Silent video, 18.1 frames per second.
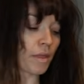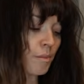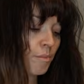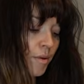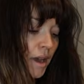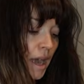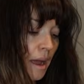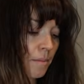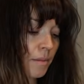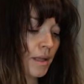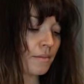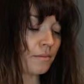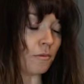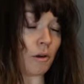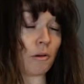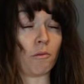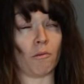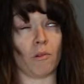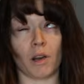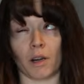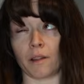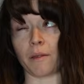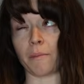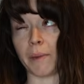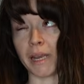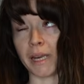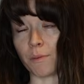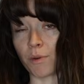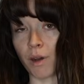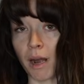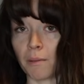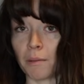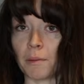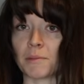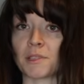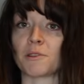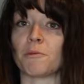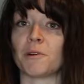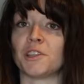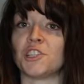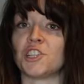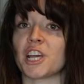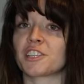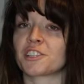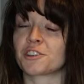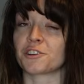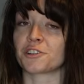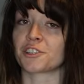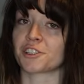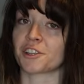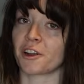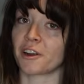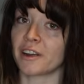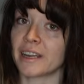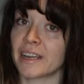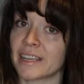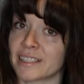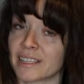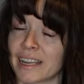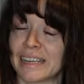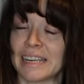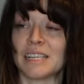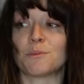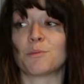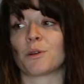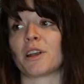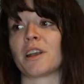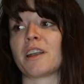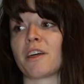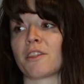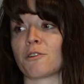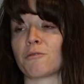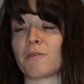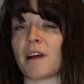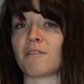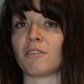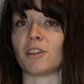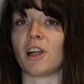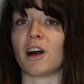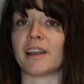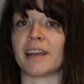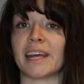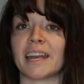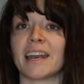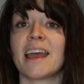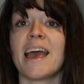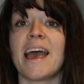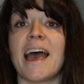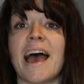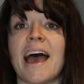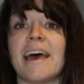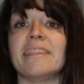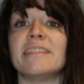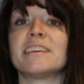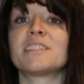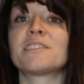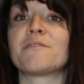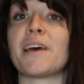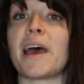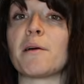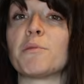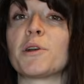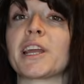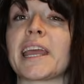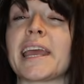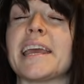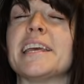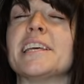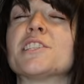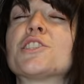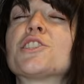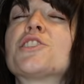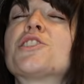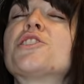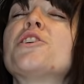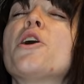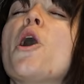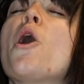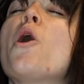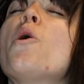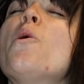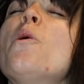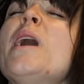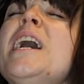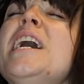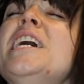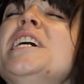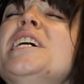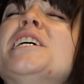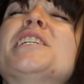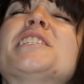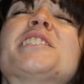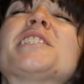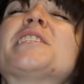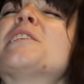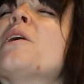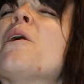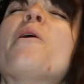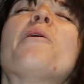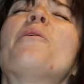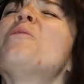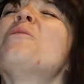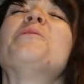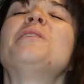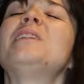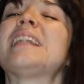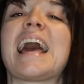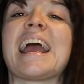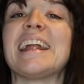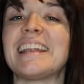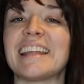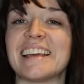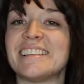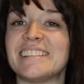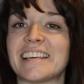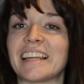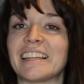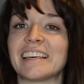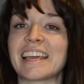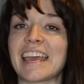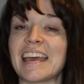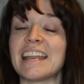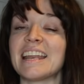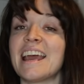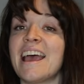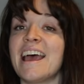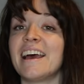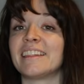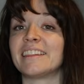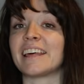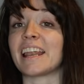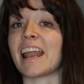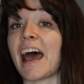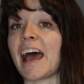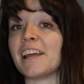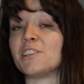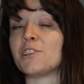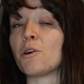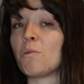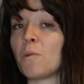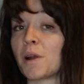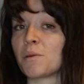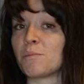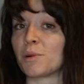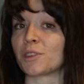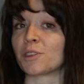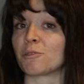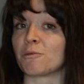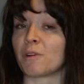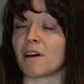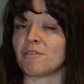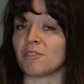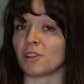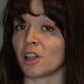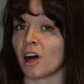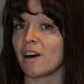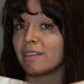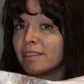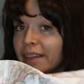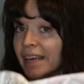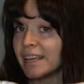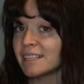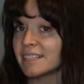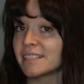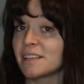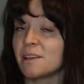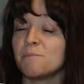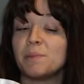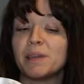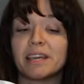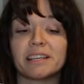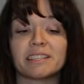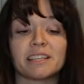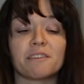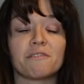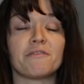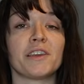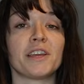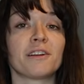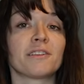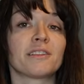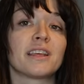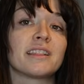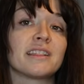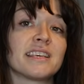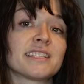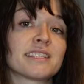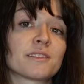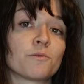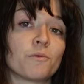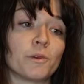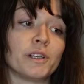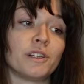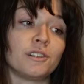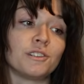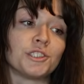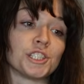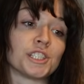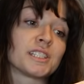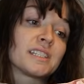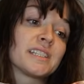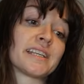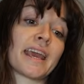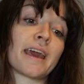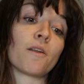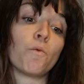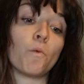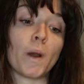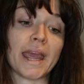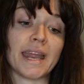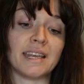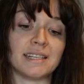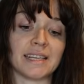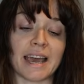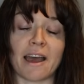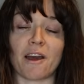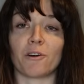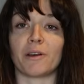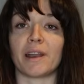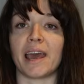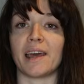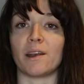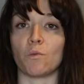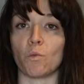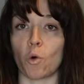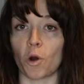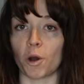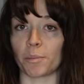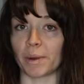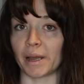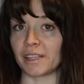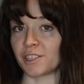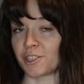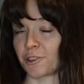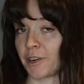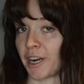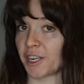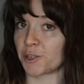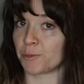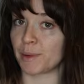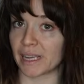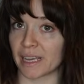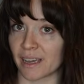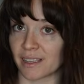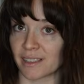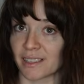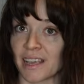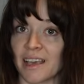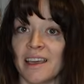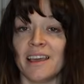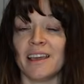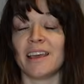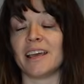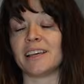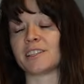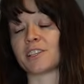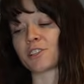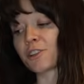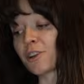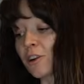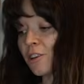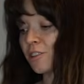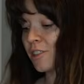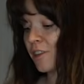The problem, well, one of the many problems with Jester's skirt is I need to put another ruffle on it, and this fabric is so light and delicate that I don't want to put the ruffle on this because I fear that this will just get weighed down and warp and stretch because it's a circle